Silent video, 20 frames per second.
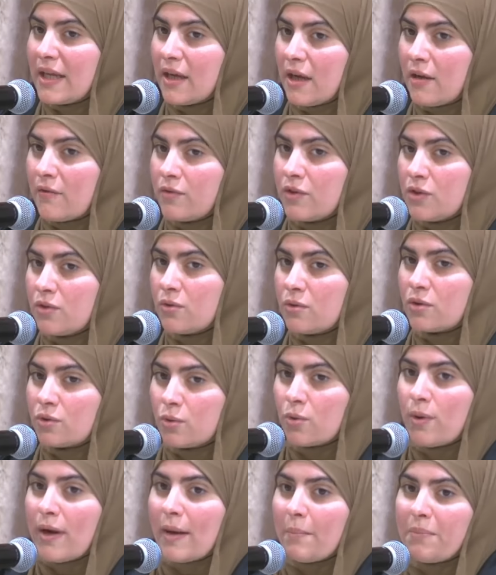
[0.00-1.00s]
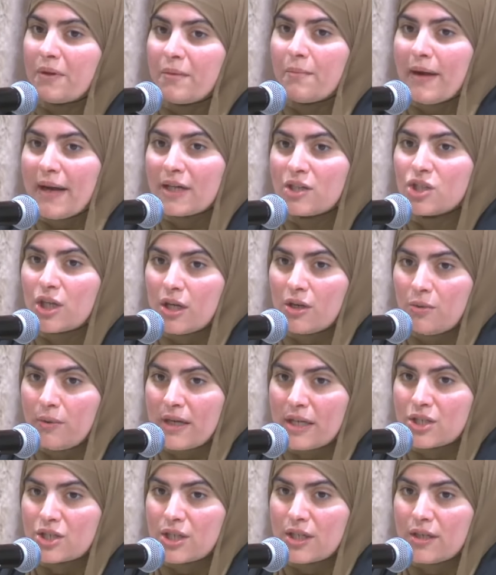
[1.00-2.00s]
of you grew up in my
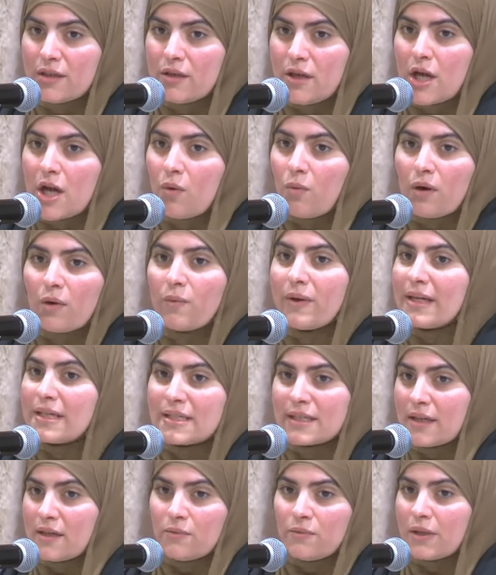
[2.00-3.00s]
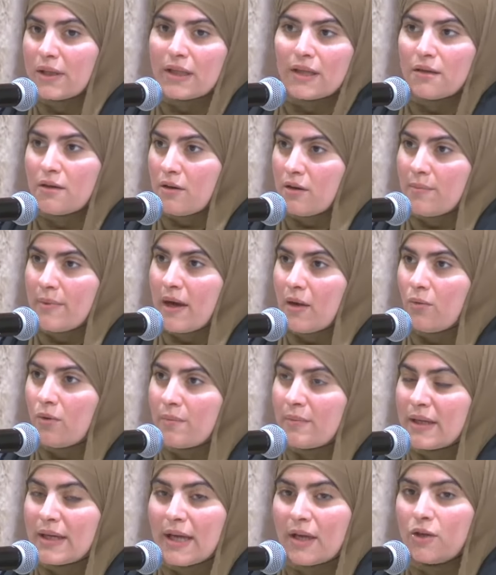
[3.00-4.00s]
generation where we didn't really hear about
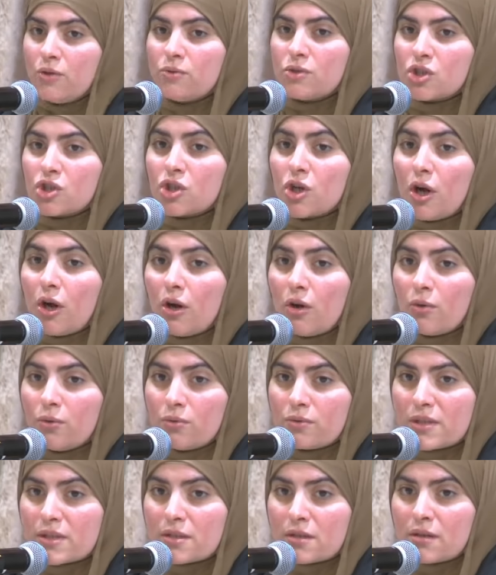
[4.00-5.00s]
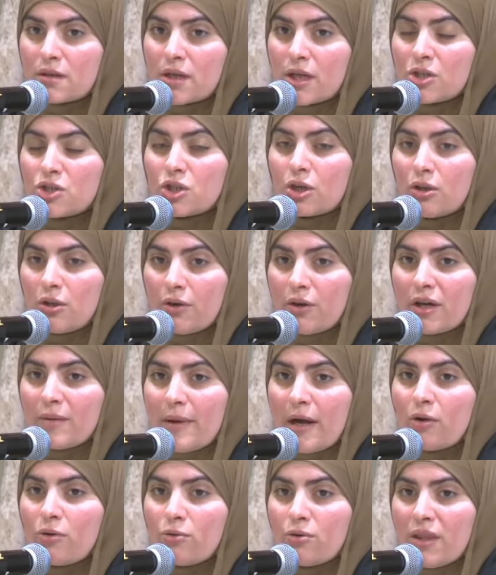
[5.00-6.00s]
women and you chose to learn
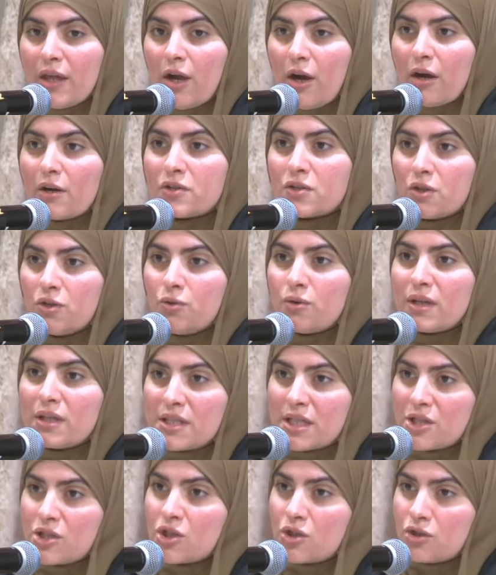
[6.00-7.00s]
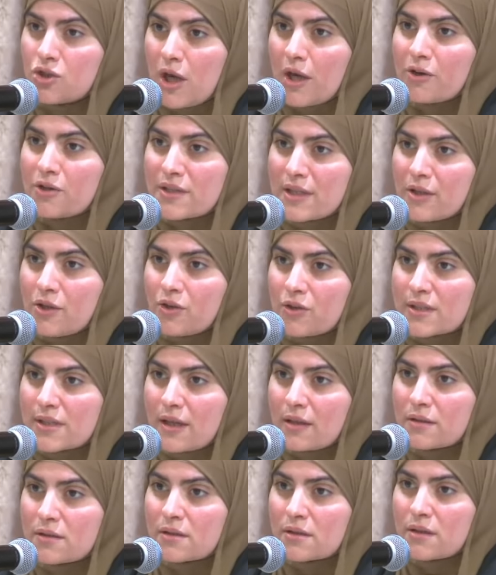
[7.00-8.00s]
about who they are so you can teach your daughters and your
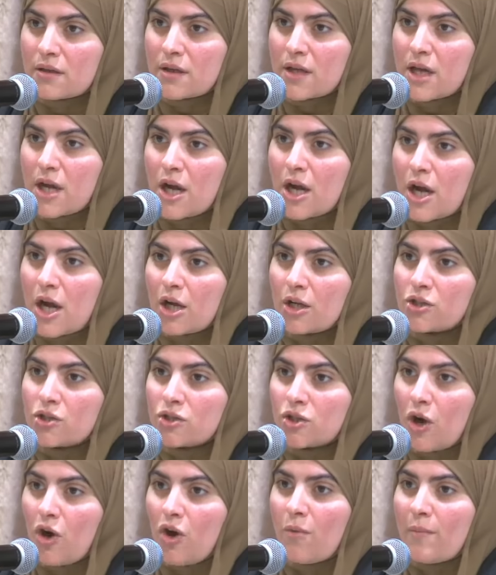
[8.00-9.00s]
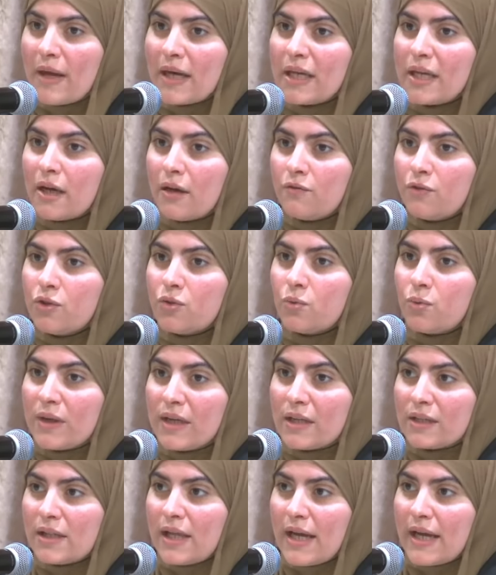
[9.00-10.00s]
sons. So many of you
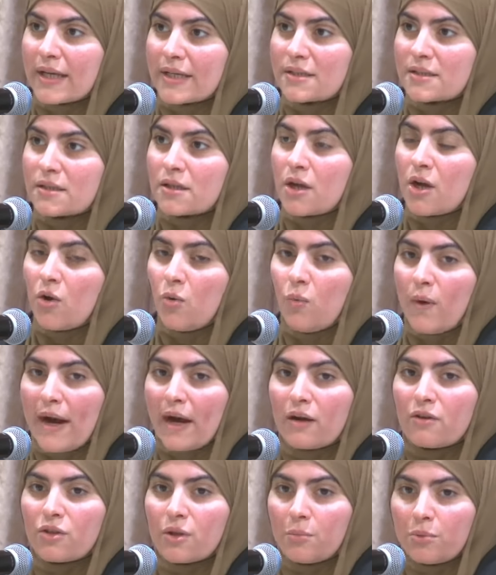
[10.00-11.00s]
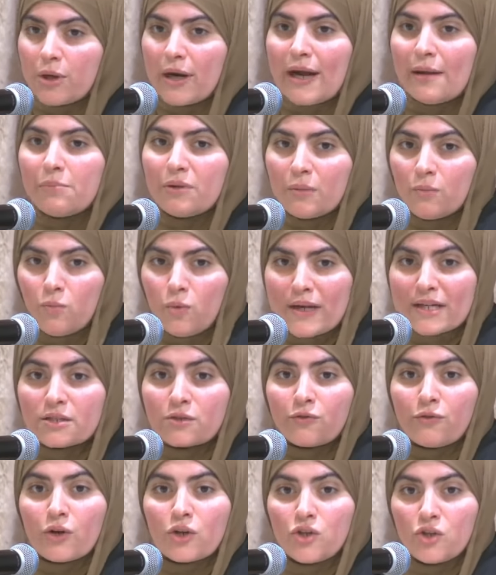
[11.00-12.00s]
realized where the problem was
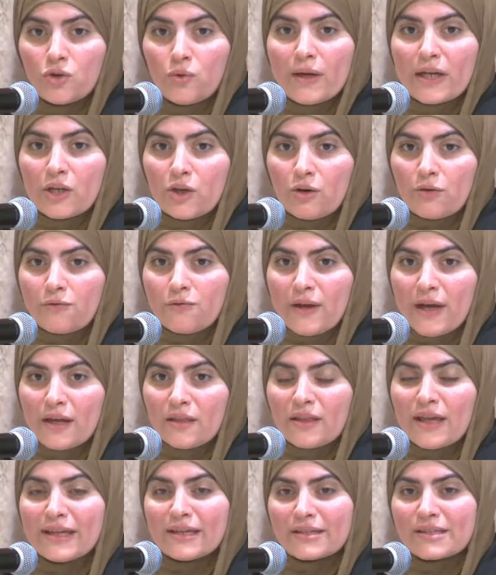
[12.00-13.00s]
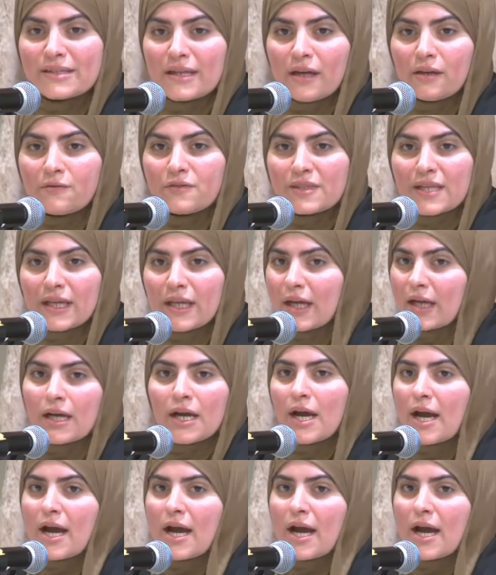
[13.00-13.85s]
for you in your faith, and instead of saying,